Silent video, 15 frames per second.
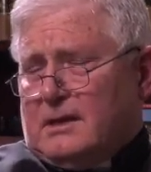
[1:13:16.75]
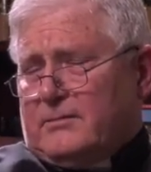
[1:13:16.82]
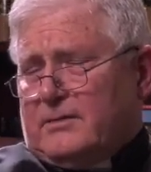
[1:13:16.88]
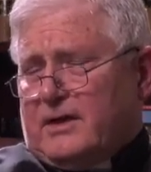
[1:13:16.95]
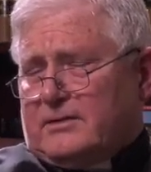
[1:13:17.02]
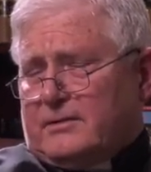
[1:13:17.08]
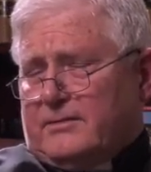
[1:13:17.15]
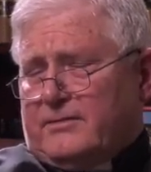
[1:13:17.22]
And
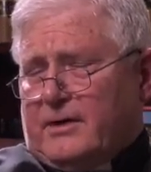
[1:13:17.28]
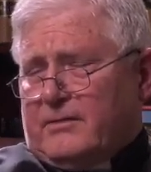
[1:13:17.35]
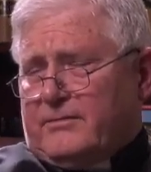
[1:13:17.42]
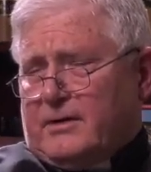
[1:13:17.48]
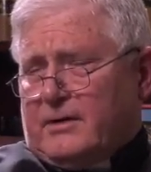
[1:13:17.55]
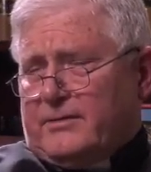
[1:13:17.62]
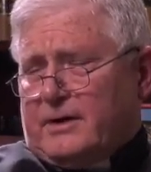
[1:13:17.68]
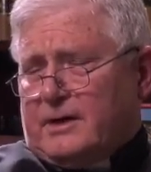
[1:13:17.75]
we have to be very,
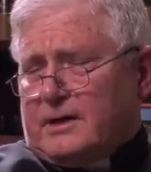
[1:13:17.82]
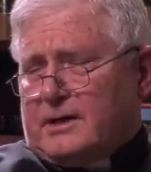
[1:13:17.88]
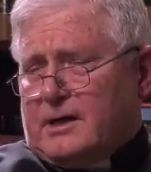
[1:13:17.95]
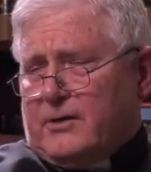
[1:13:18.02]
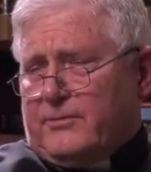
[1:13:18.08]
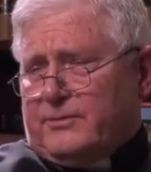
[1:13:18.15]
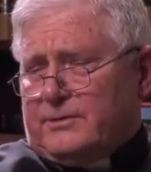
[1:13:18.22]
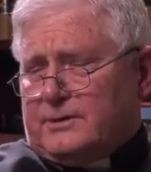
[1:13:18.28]
very, very
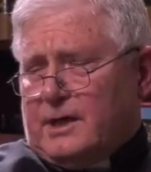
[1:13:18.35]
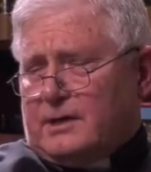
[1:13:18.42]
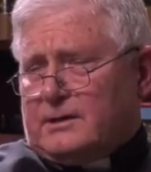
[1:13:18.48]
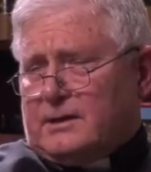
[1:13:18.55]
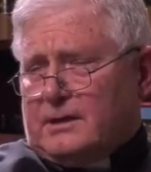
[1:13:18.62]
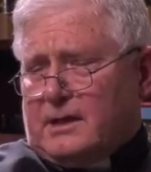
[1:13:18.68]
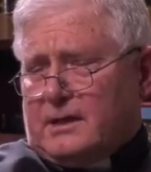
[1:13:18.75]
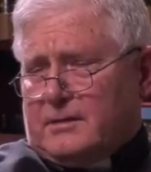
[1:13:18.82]
careful not
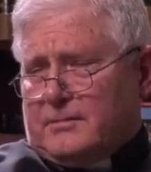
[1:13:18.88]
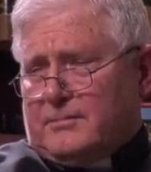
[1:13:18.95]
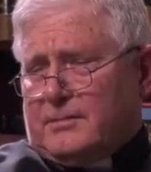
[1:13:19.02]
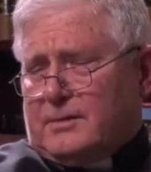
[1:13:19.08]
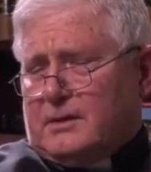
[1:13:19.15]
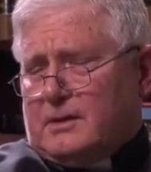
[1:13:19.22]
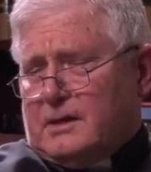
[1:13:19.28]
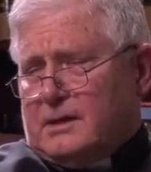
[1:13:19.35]
to let him